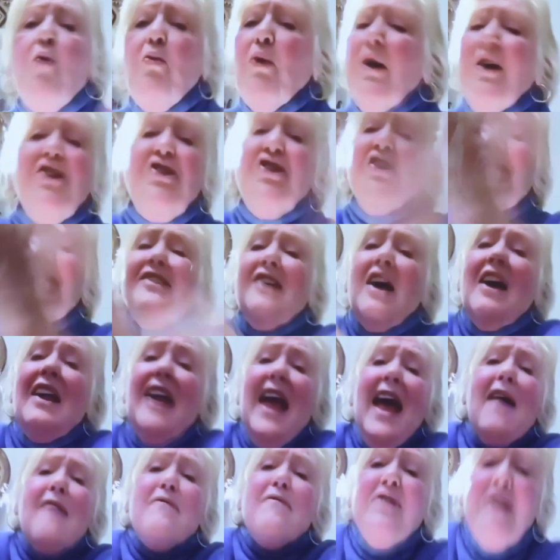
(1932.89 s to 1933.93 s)
We're just not
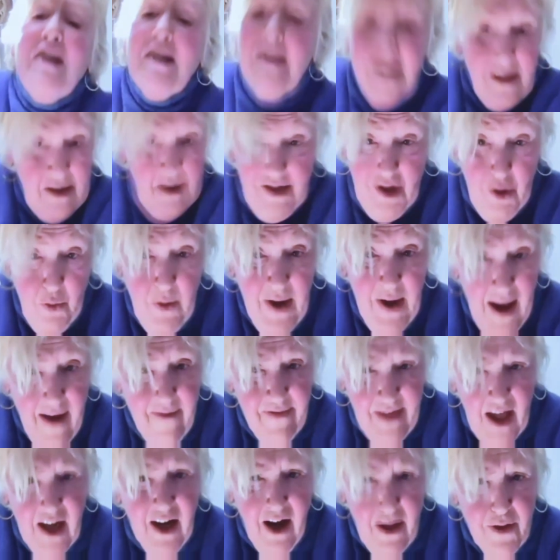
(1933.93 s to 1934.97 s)
having this until we have
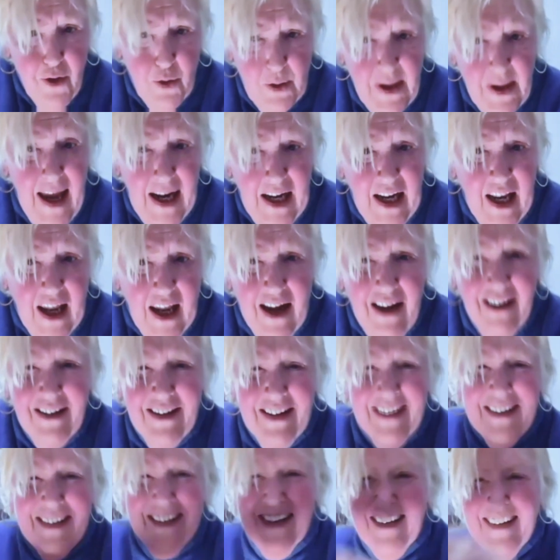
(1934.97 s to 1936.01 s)
that other lady.
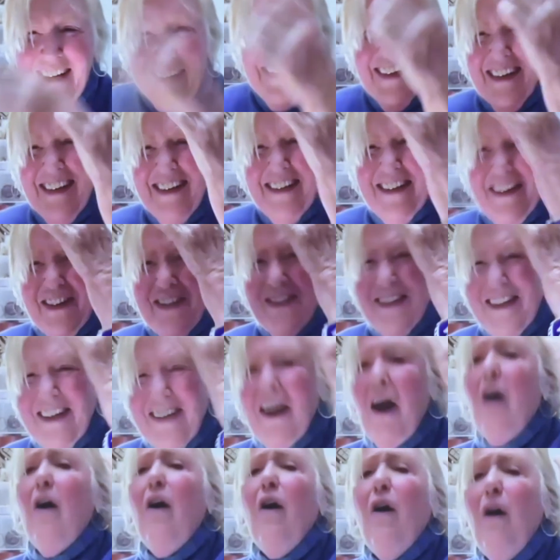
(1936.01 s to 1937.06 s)
It's like,
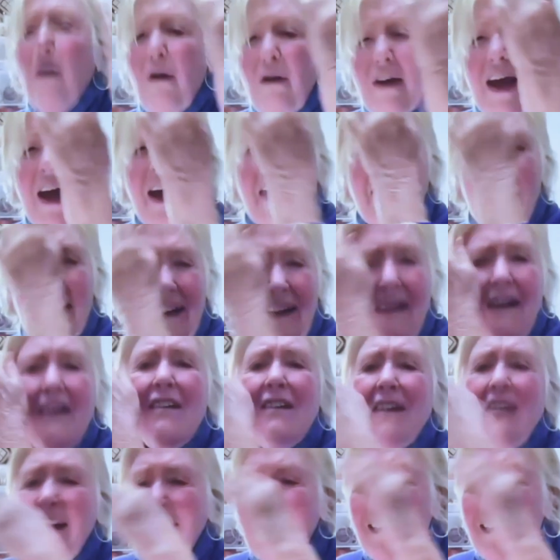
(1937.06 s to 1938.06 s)
okay.